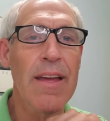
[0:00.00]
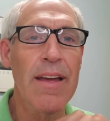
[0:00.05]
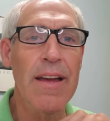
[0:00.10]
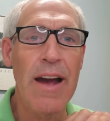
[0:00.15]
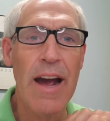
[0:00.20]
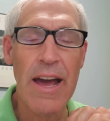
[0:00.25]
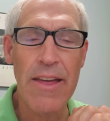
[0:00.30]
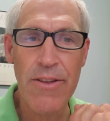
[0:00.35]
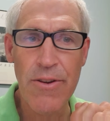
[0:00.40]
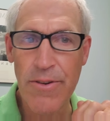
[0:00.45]

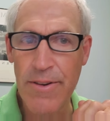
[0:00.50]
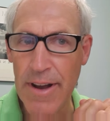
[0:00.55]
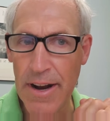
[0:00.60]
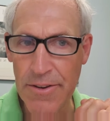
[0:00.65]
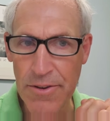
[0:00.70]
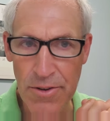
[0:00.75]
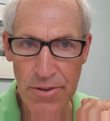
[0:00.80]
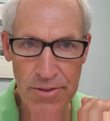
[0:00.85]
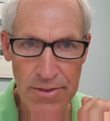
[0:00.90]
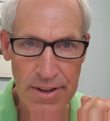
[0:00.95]
Hi there,
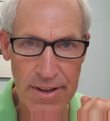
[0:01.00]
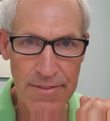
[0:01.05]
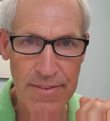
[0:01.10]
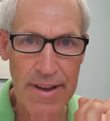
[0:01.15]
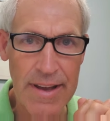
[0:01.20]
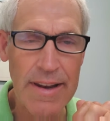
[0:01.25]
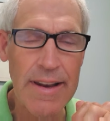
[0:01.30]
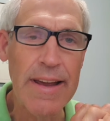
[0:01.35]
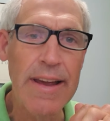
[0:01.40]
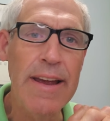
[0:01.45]
Dr. Steve
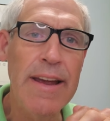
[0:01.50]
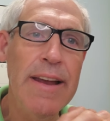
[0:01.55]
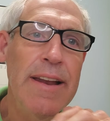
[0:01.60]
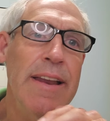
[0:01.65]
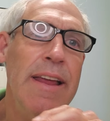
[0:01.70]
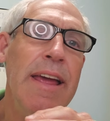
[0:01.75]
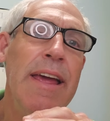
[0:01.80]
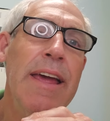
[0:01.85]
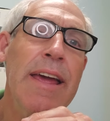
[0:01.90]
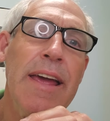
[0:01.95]

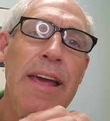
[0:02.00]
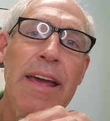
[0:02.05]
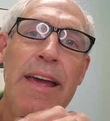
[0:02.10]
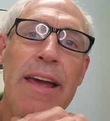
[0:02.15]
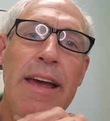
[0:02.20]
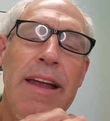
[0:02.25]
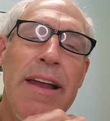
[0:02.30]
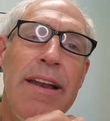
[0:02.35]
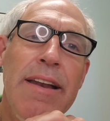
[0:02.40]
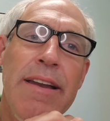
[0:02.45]
Edlane,
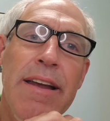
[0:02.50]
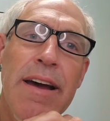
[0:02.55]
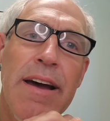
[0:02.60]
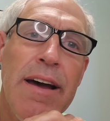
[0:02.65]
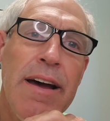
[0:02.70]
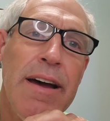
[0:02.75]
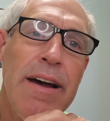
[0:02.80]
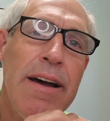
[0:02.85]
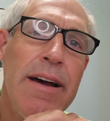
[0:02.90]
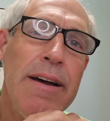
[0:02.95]
and
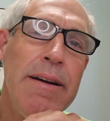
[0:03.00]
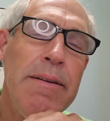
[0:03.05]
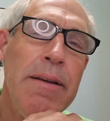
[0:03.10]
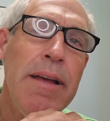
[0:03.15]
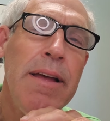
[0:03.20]
I